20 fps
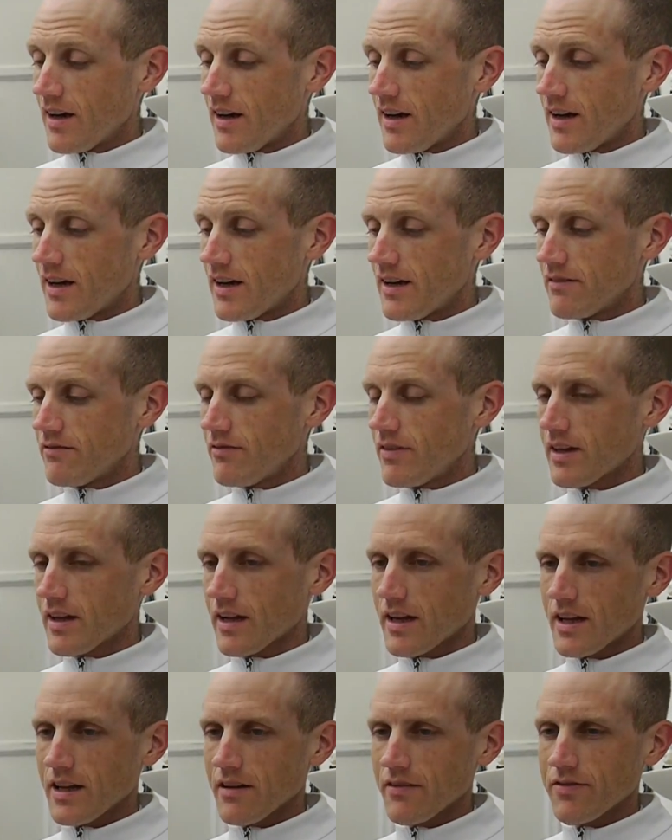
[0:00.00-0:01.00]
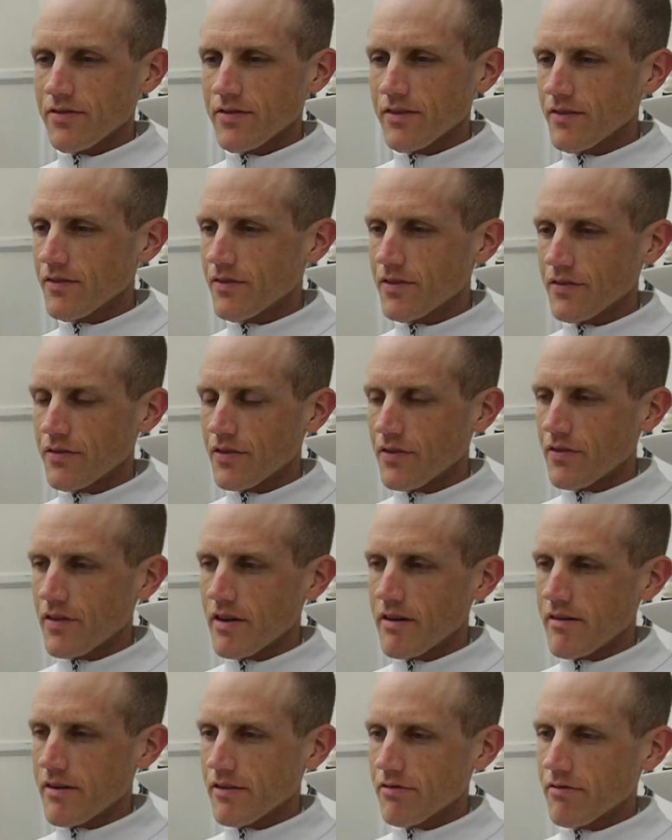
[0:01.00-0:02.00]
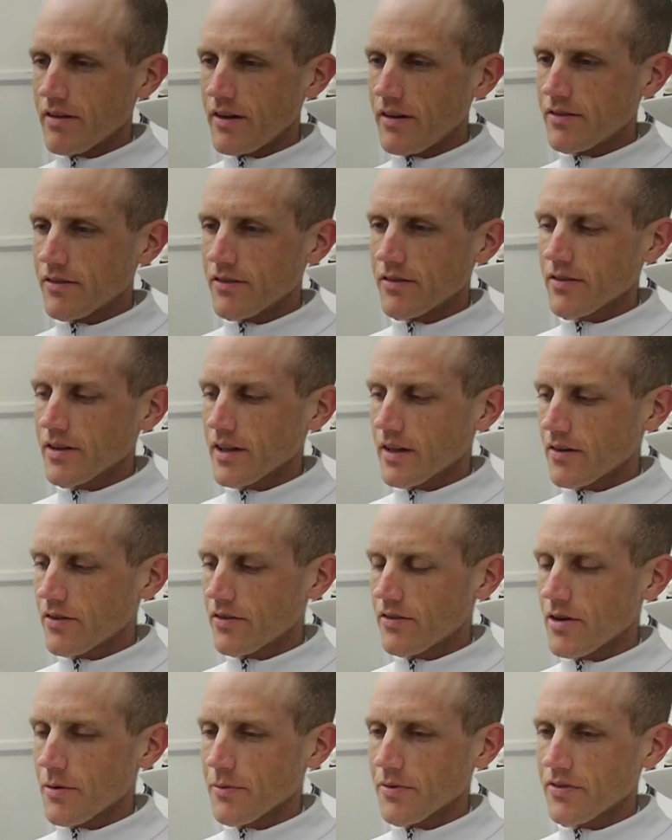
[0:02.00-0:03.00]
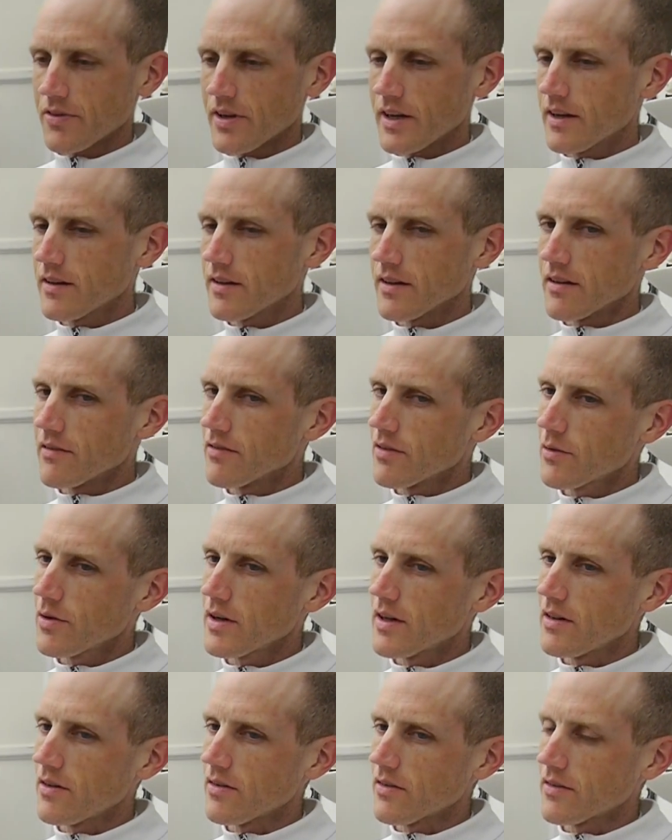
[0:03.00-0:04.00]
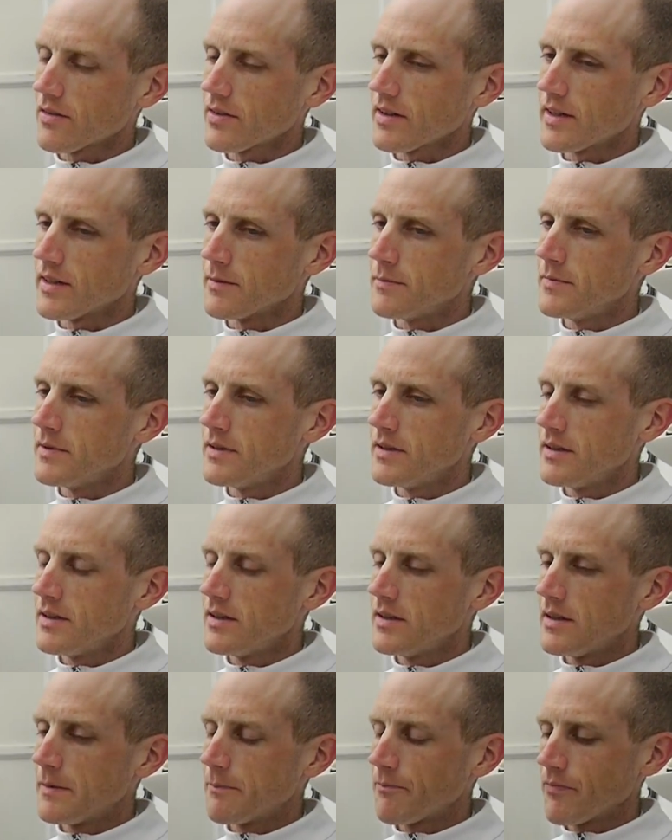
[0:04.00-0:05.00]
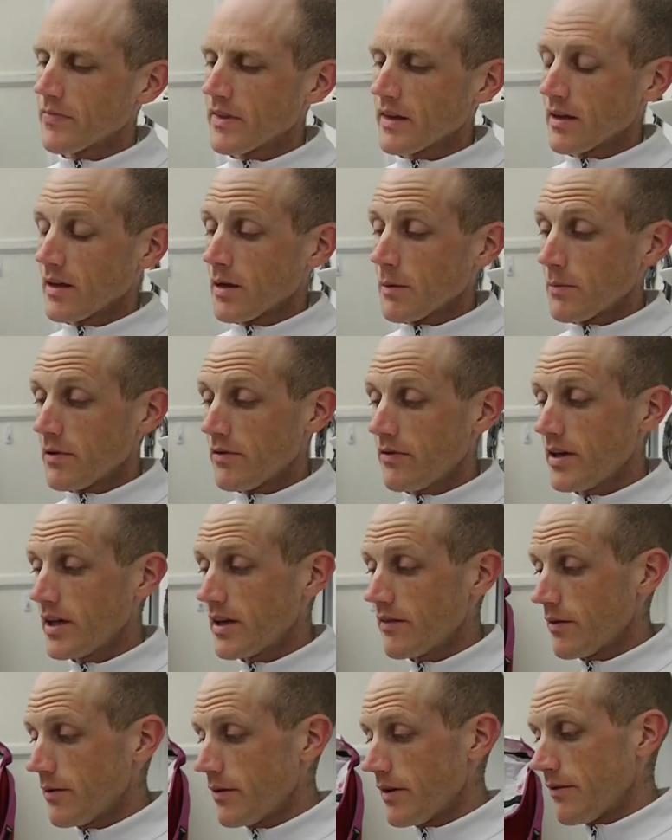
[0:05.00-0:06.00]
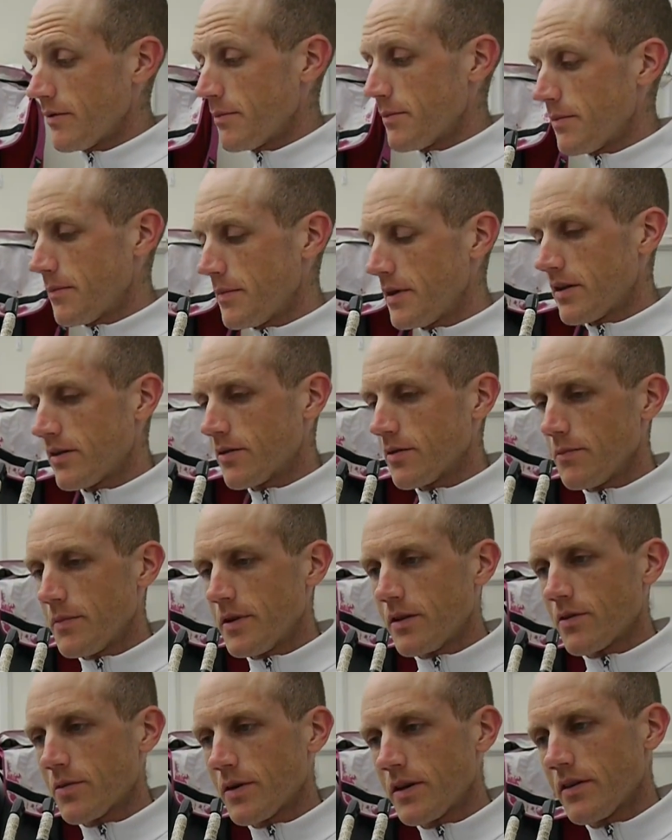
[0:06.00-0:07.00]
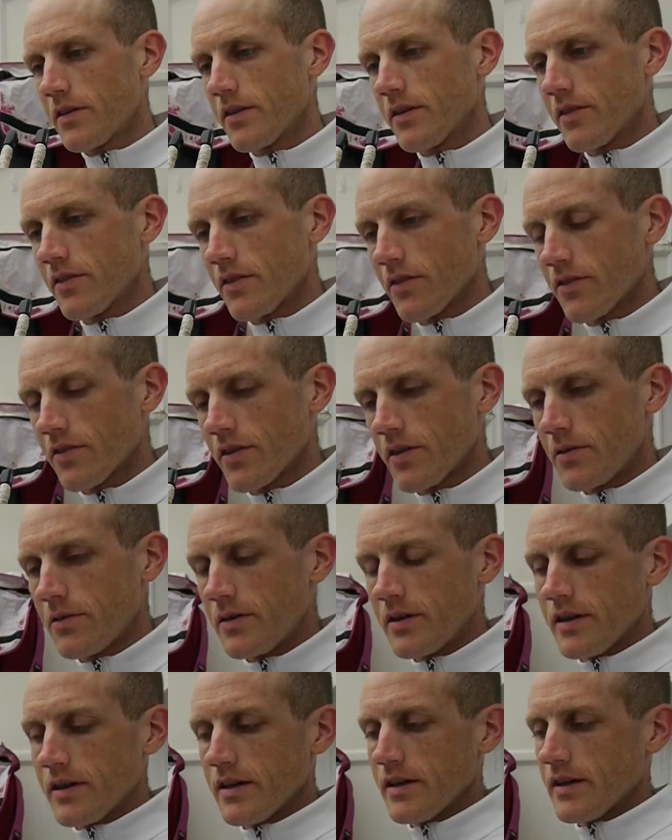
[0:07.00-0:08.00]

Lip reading: And then I kind of, for various reasons, kind of stopped cycling for quite a long time. But then in mid-20s or so,